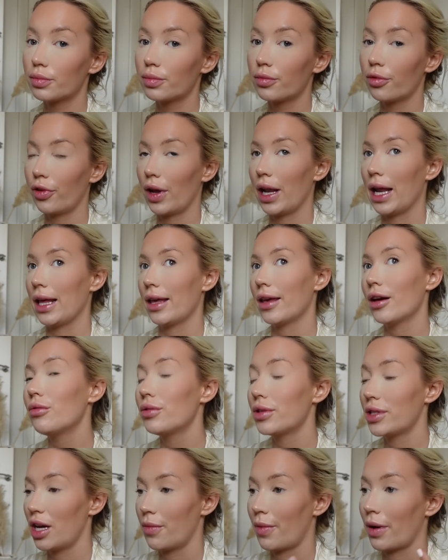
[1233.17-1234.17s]
feeling
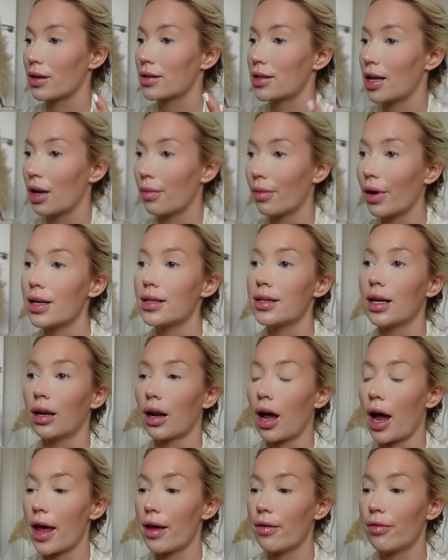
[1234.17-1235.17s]
guilty about celebrating
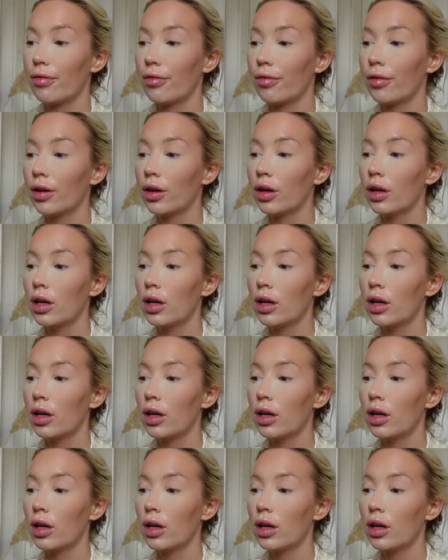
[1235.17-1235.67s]
life,